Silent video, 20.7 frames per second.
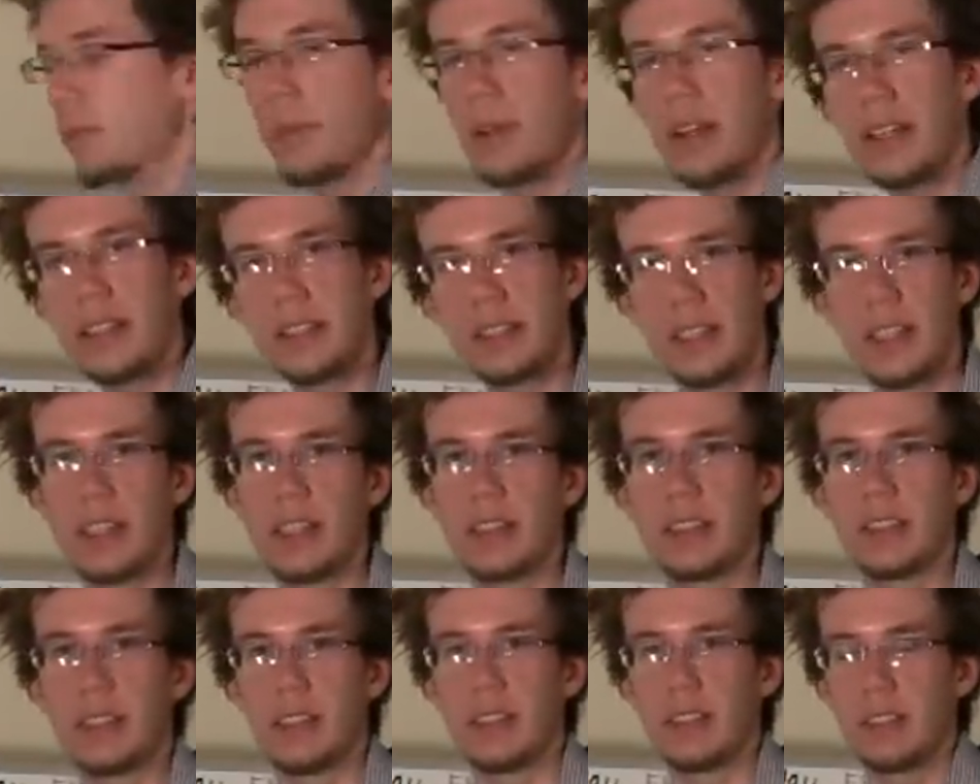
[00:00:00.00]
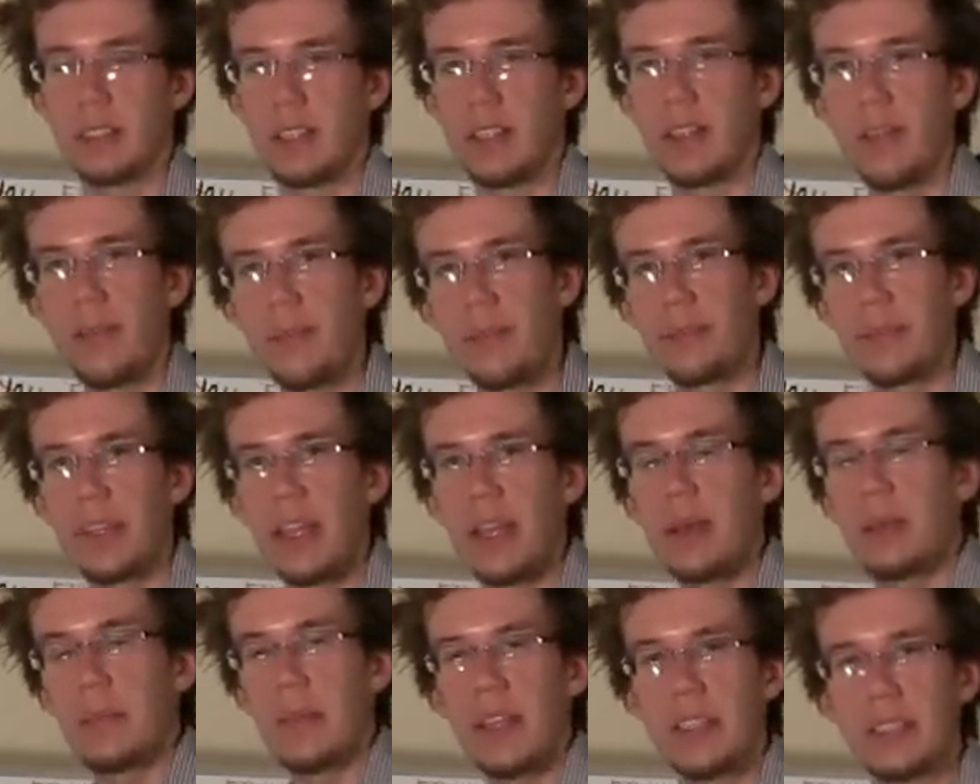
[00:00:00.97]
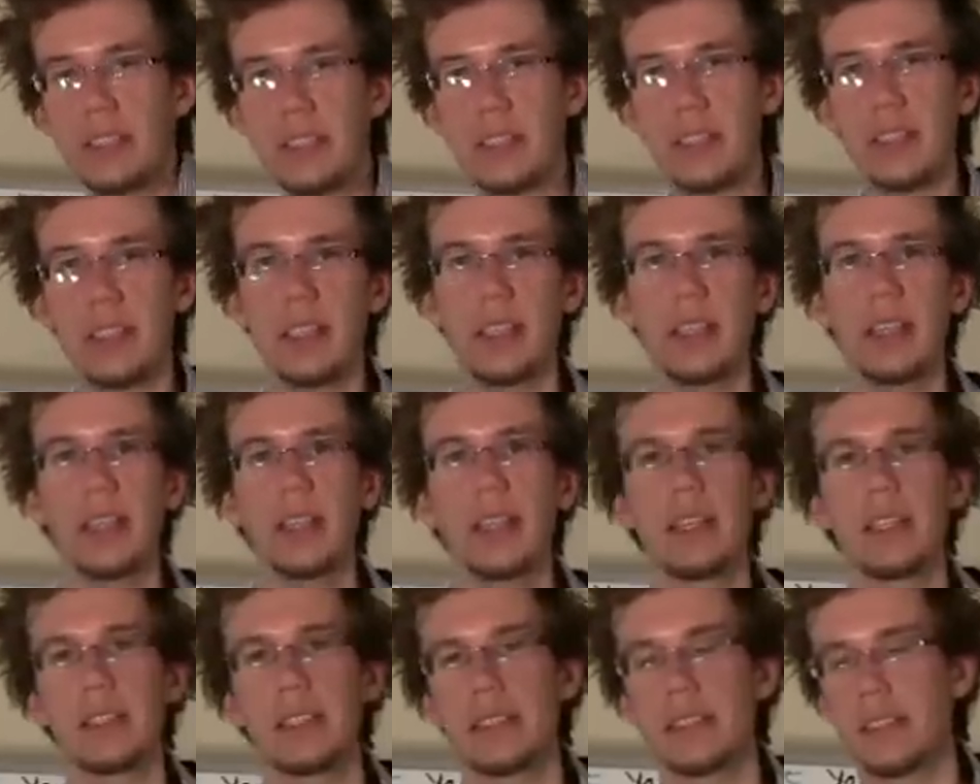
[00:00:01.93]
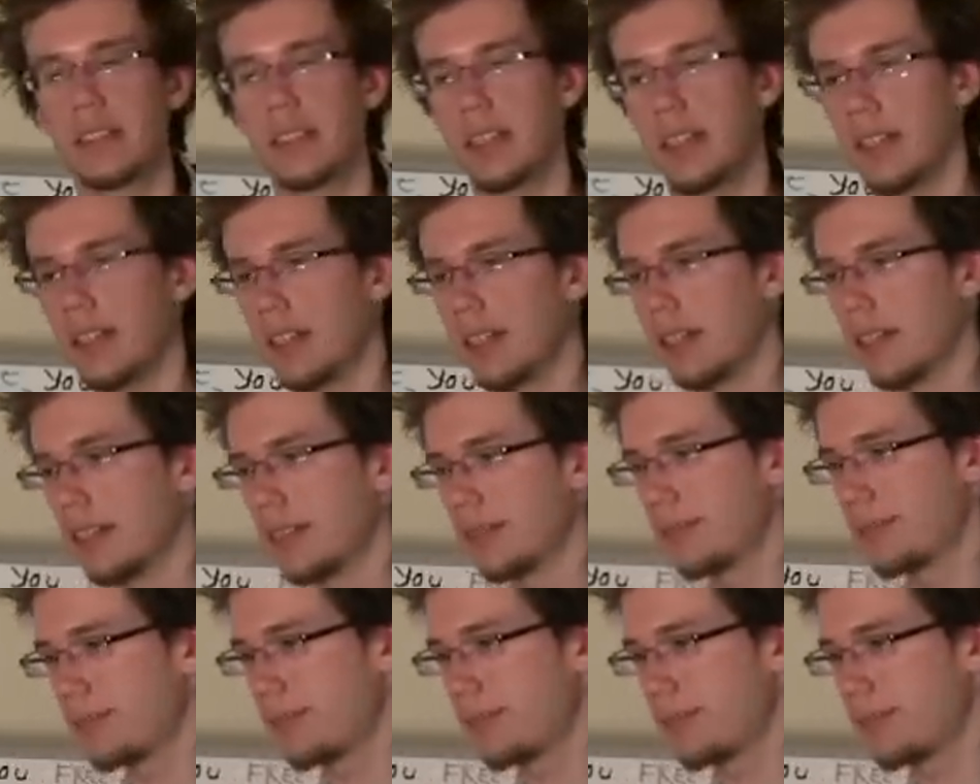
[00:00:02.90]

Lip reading: What is a key signature? Basically, it's a